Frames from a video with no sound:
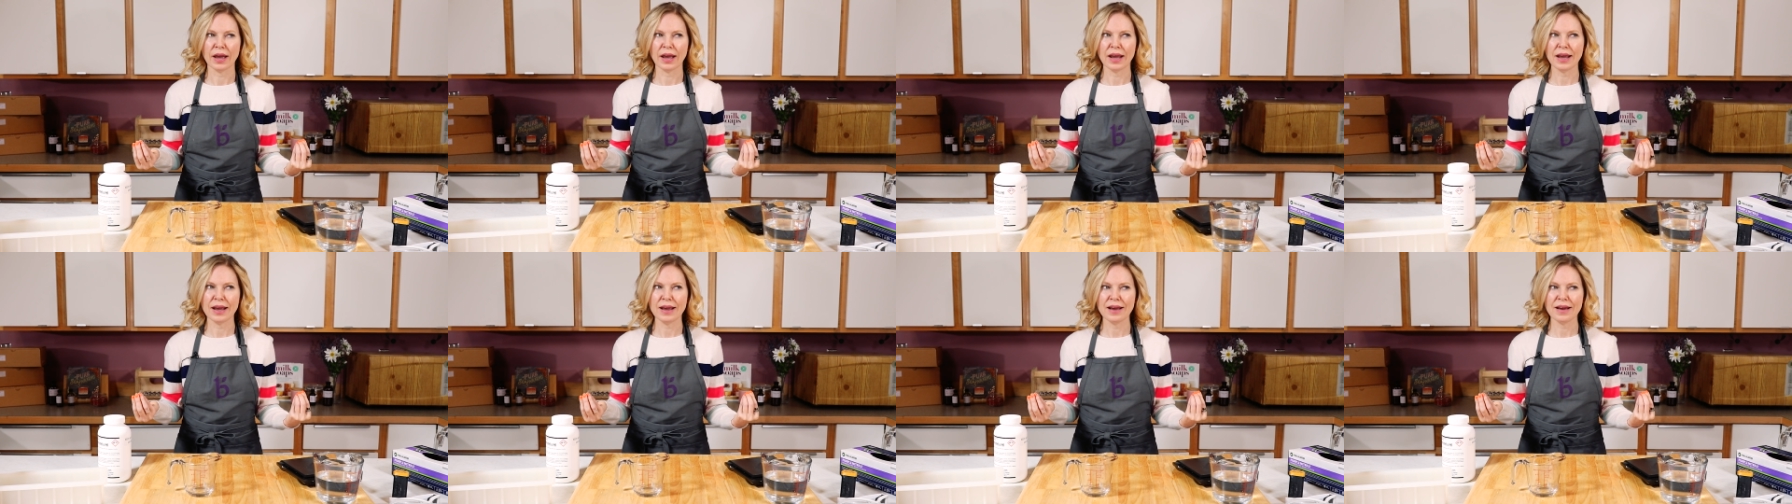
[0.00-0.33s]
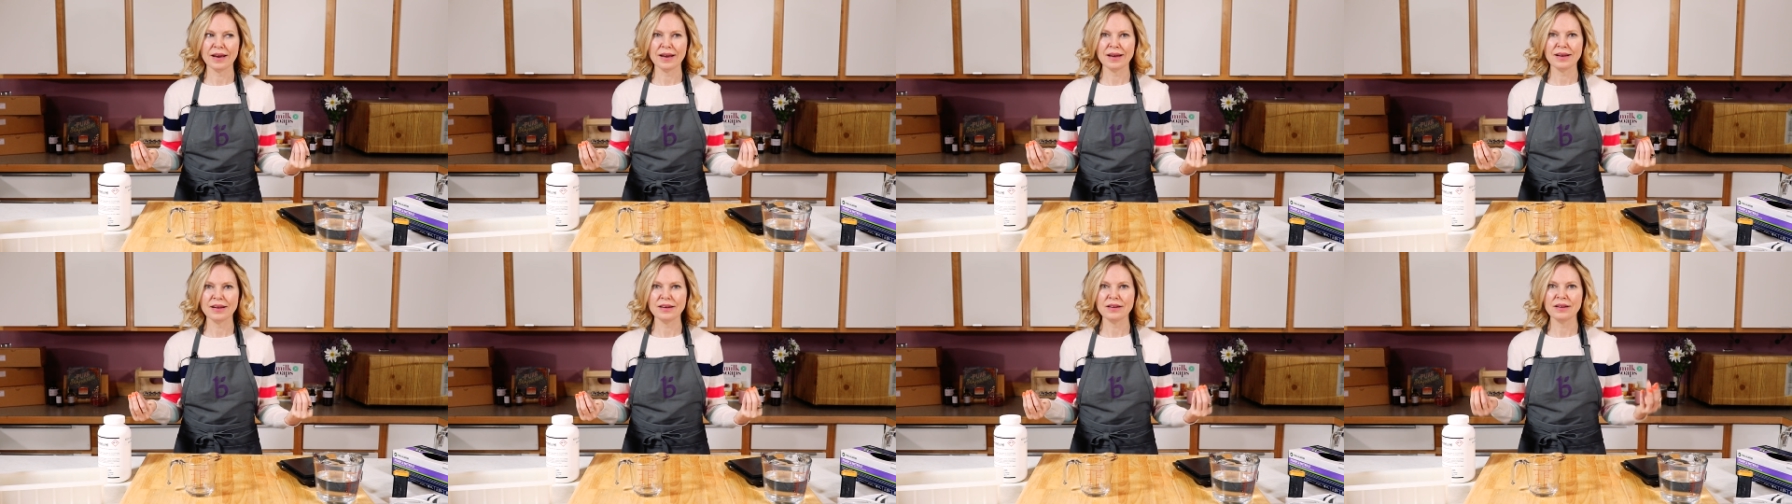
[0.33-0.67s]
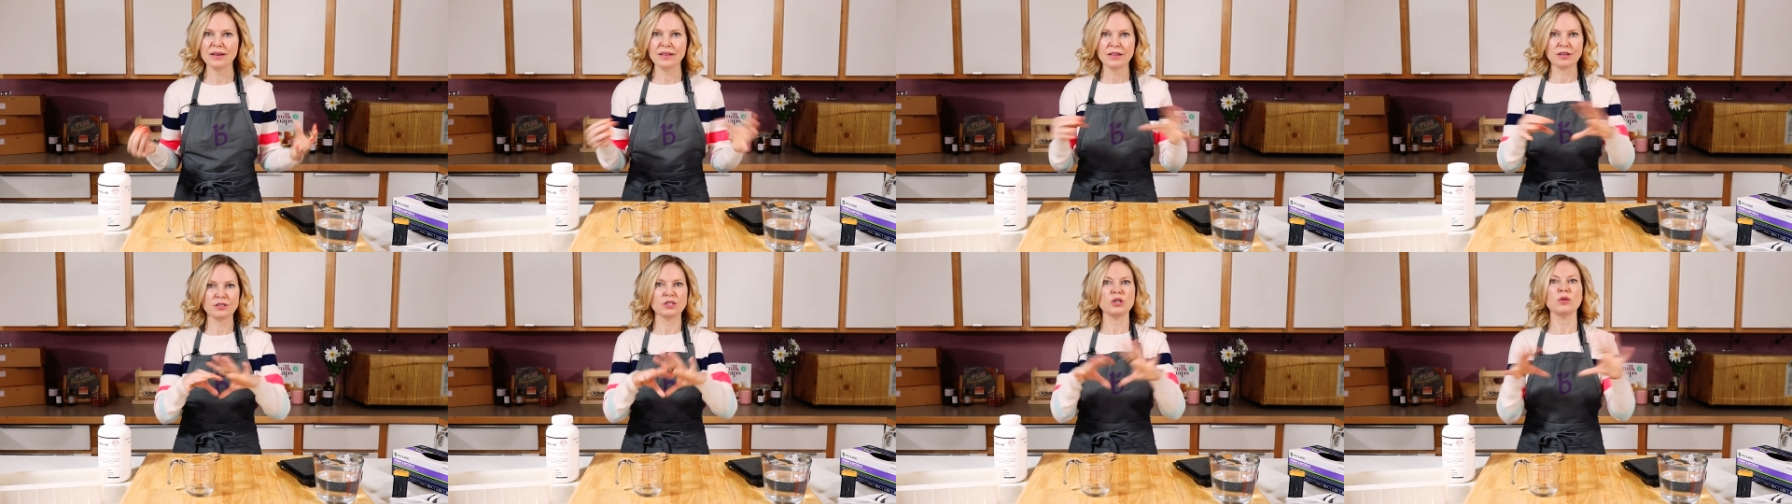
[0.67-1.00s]

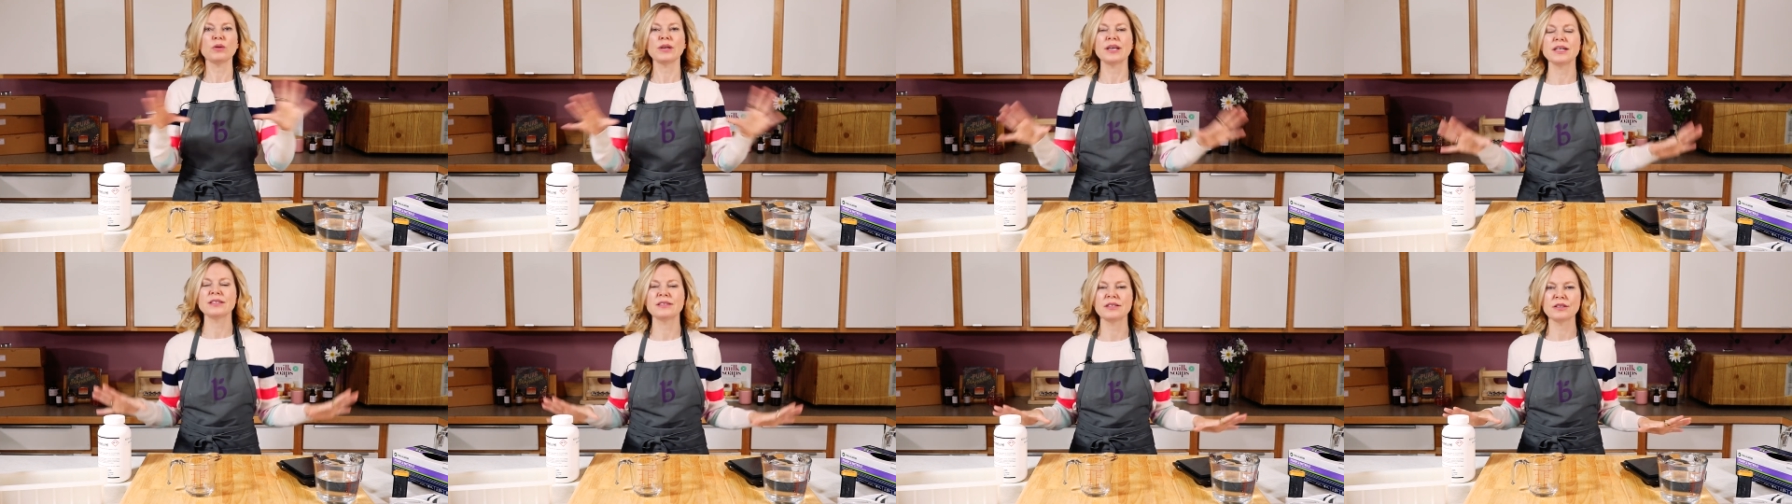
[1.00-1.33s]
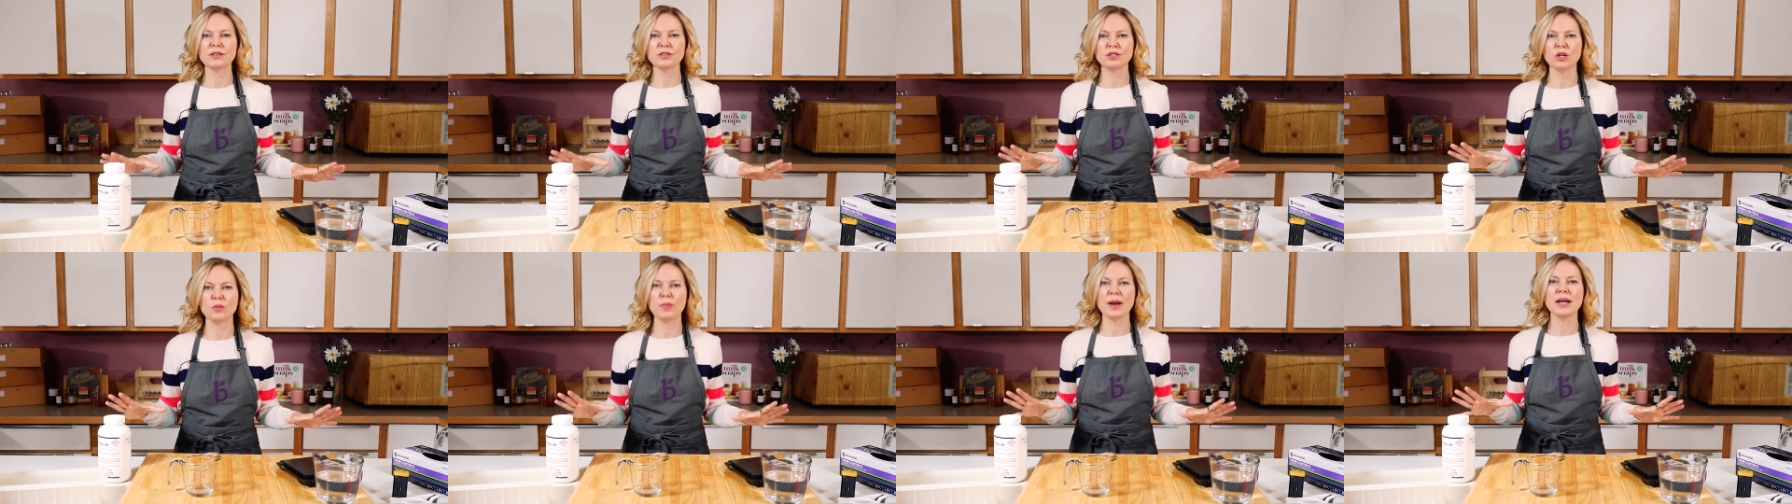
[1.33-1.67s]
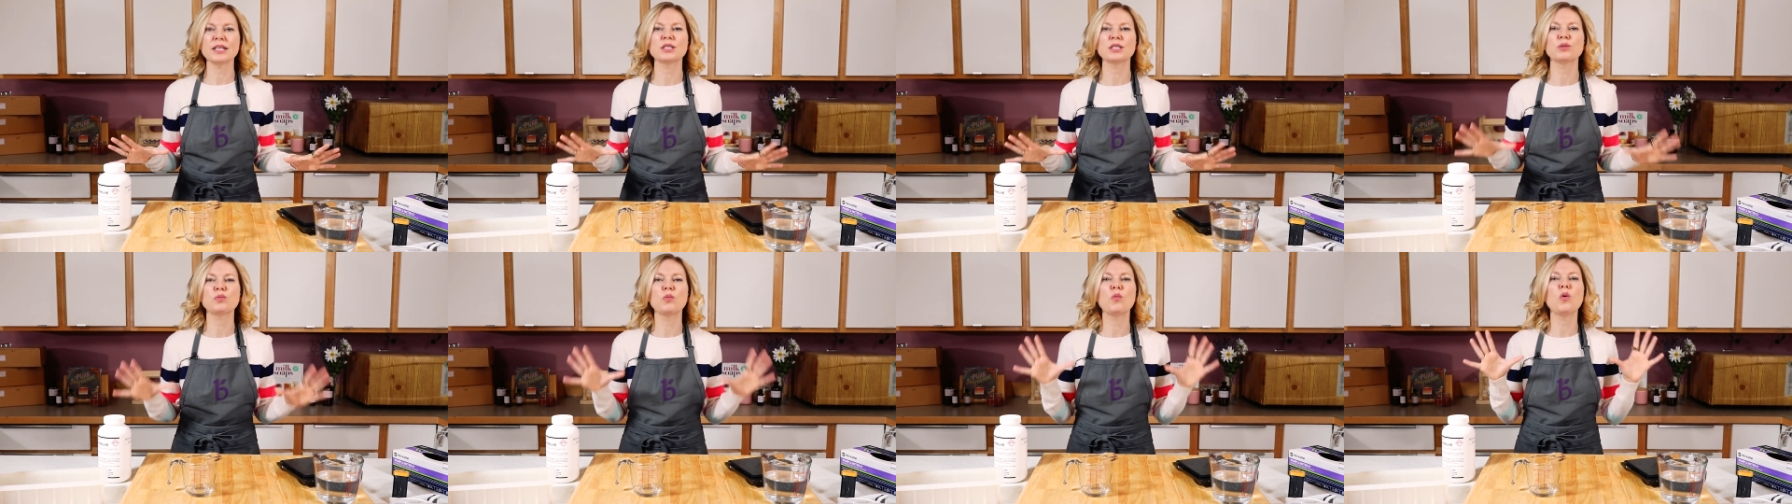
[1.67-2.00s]
And there's no kids and there's no
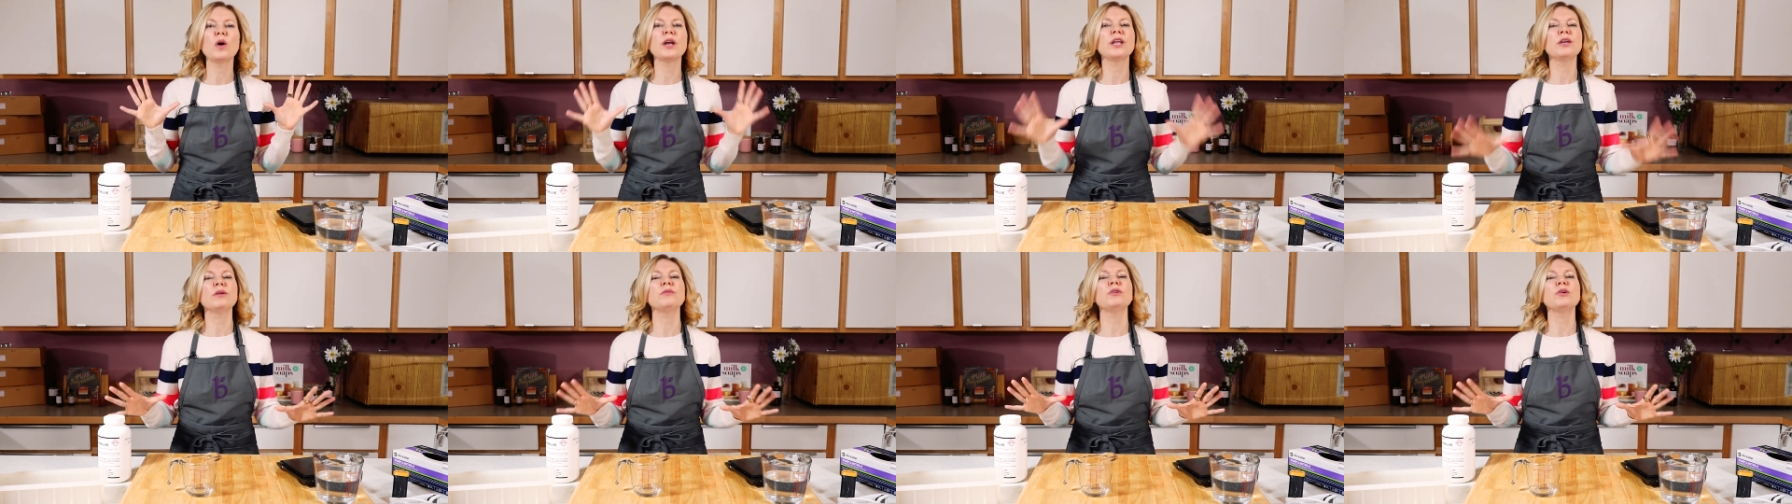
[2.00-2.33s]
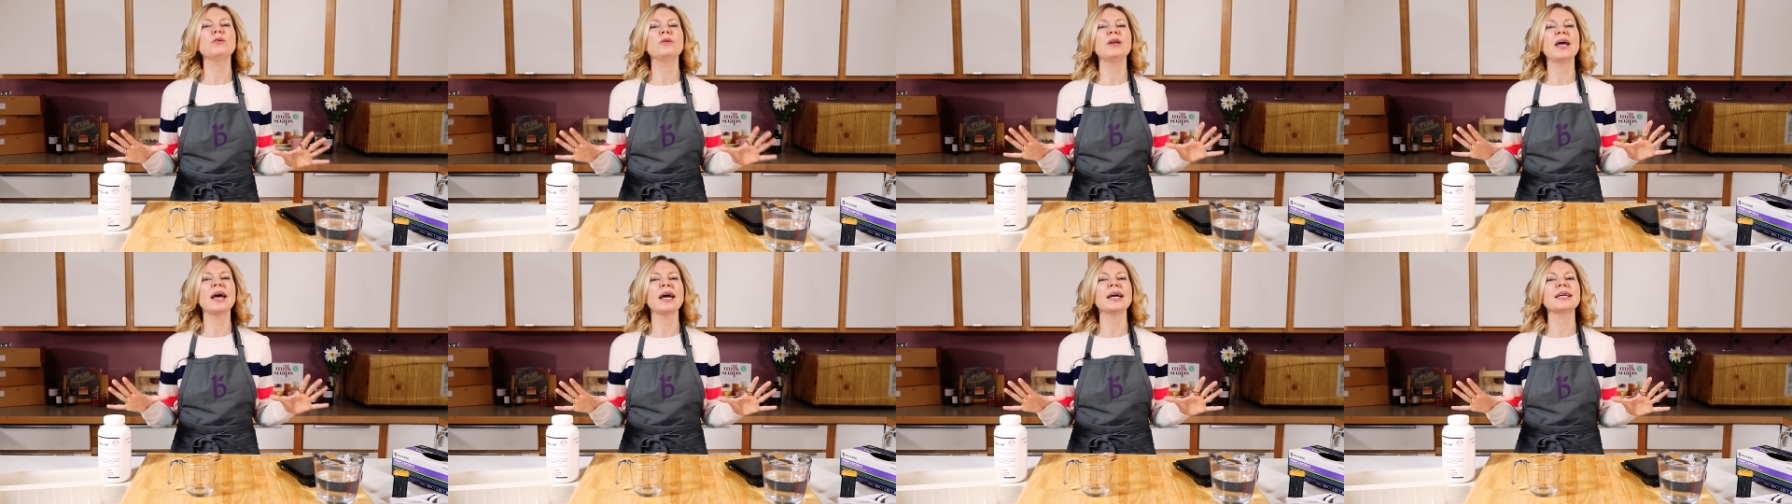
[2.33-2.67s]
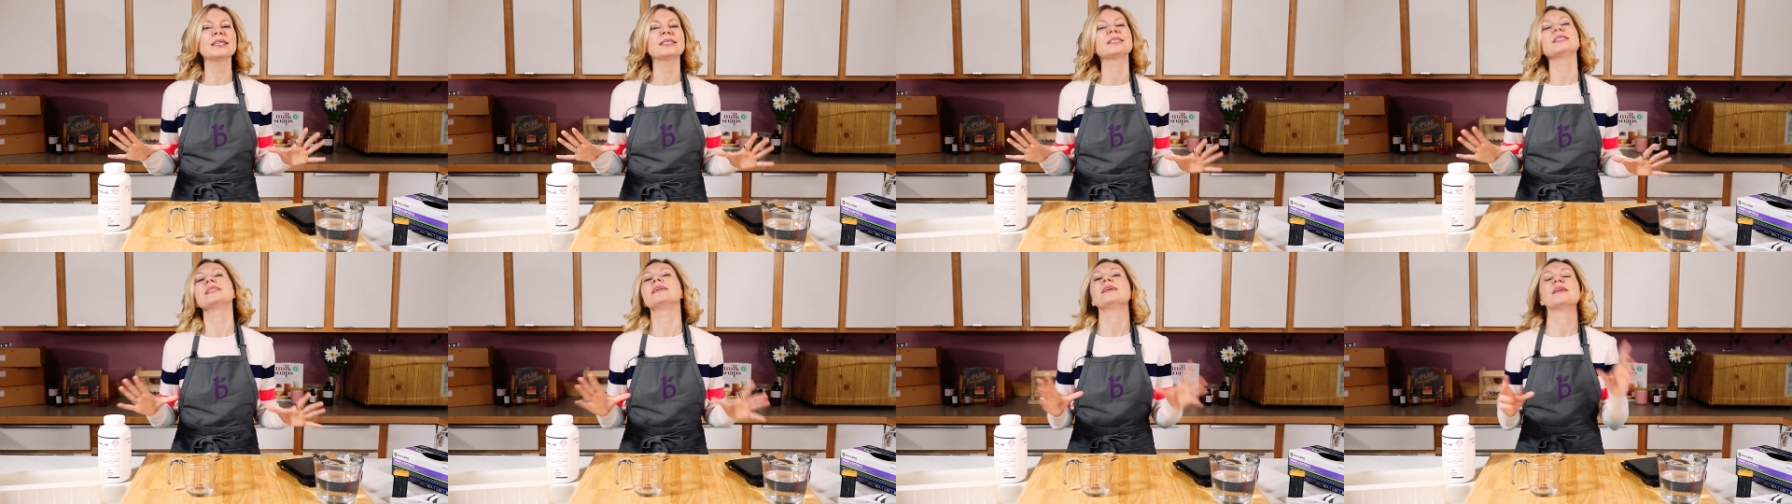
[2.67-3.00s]
pets. What do you do
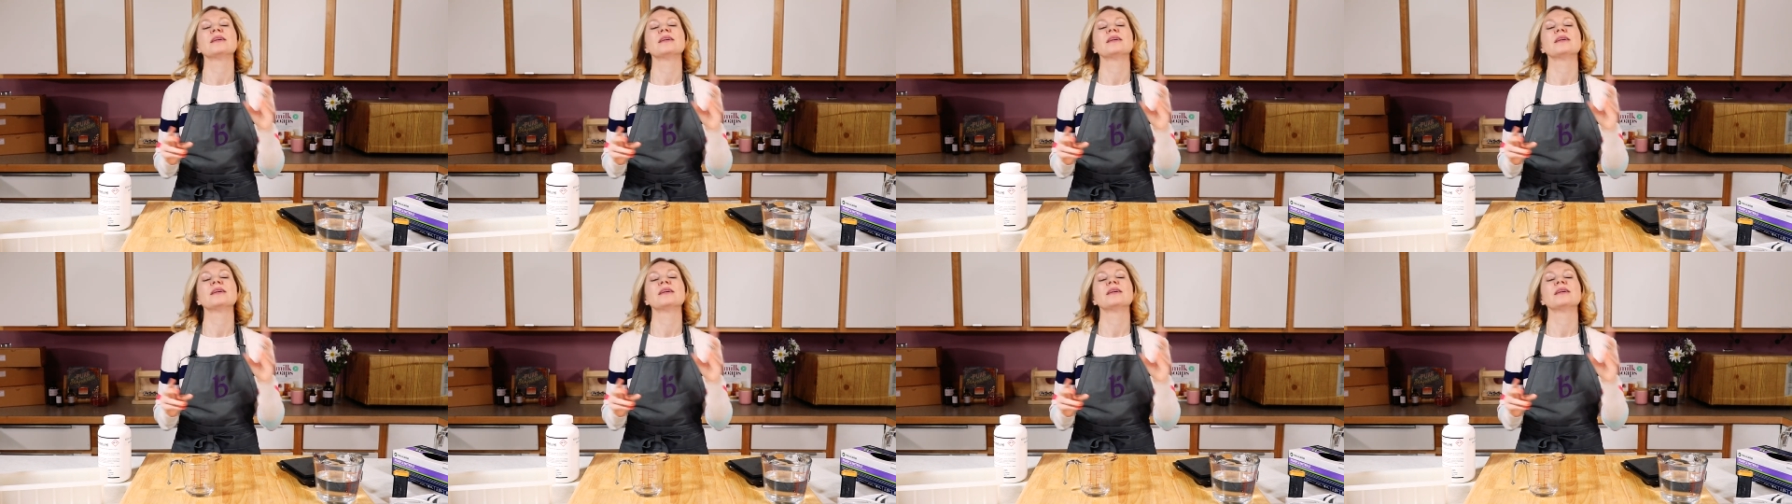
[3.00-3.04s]
next?